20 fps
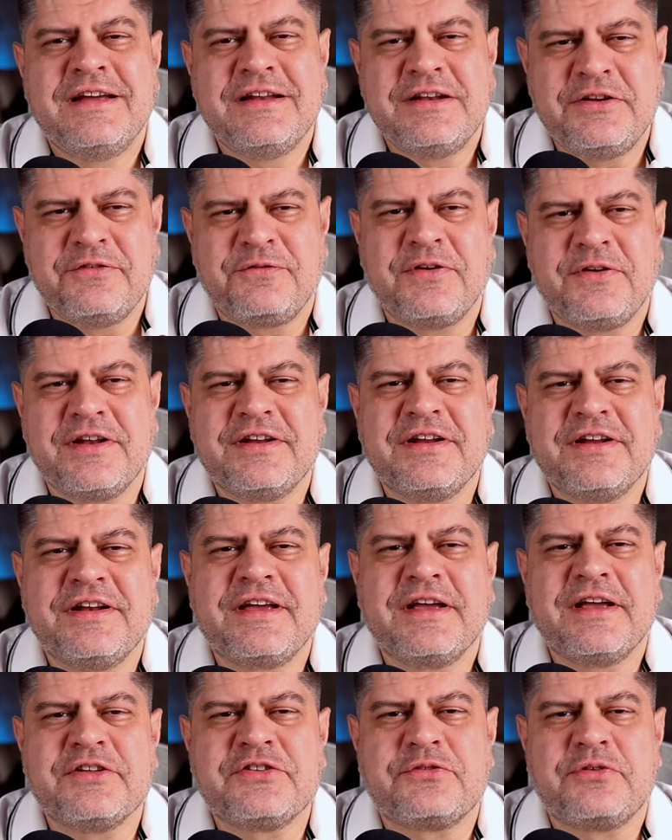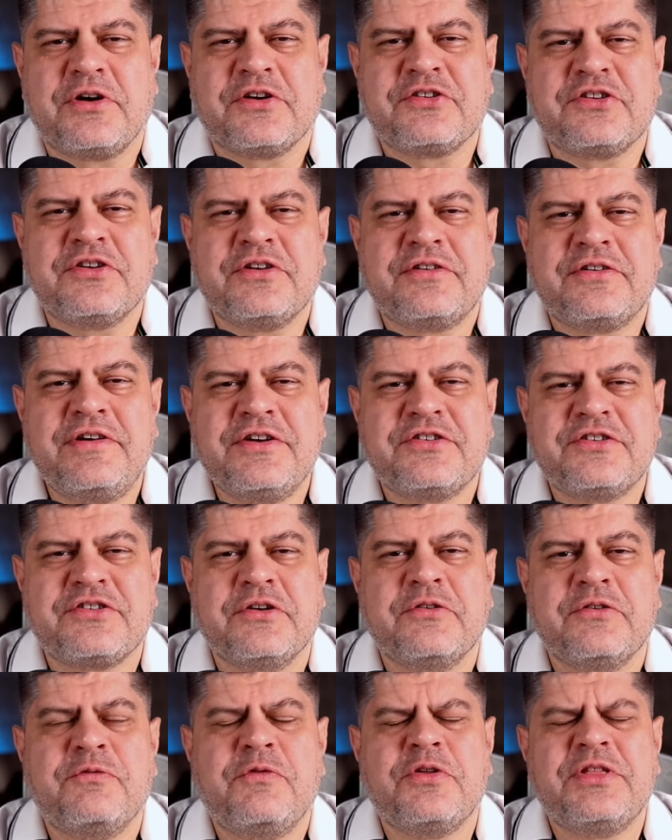defending against Russian
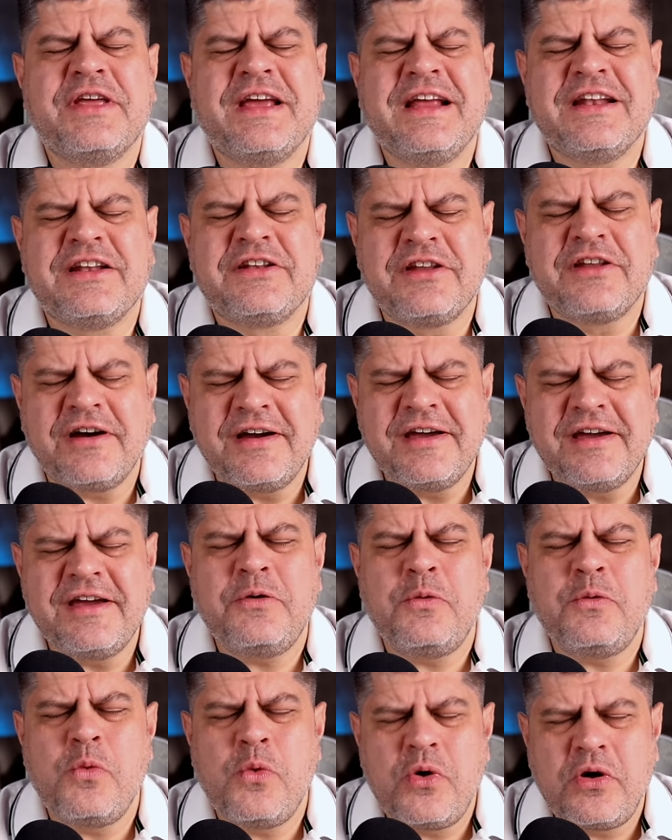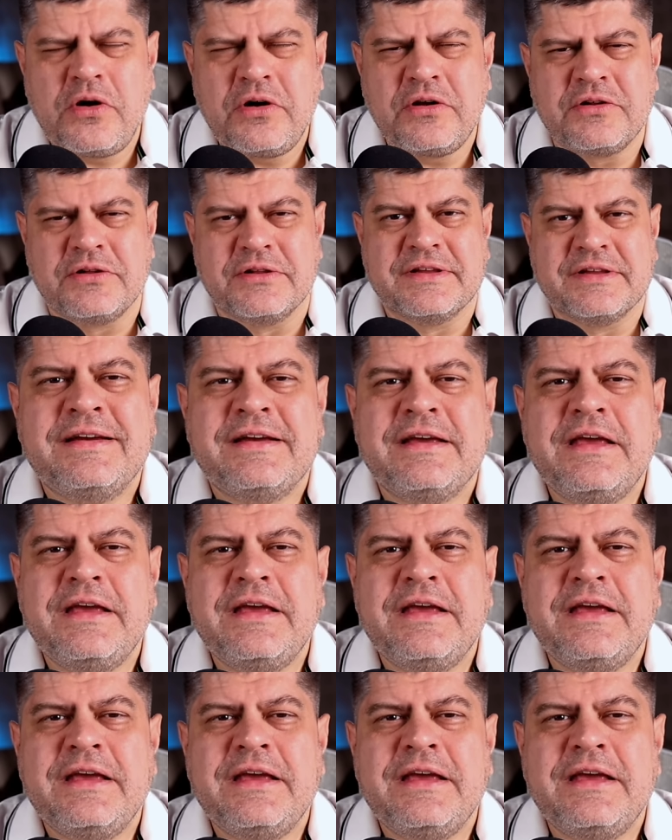aggression for the entire world.